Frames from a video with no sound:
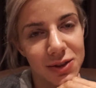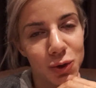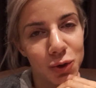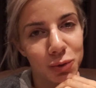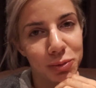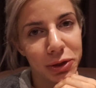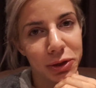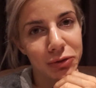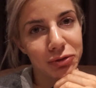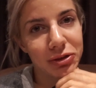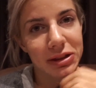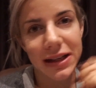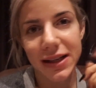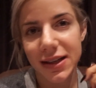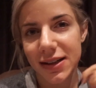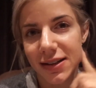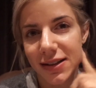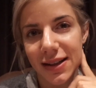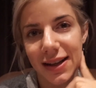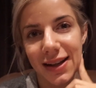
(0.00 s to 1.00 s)
hormone
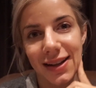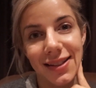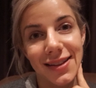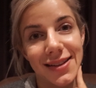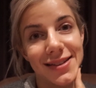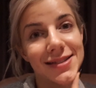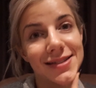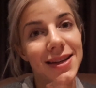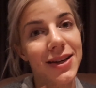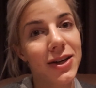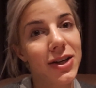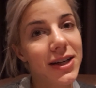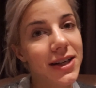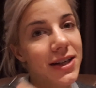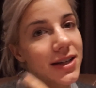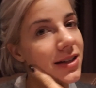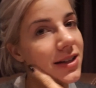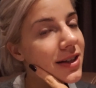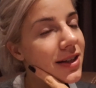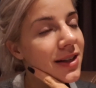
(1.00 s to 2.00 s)
related in this
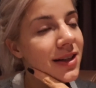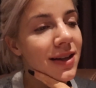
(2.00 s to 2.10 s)
area.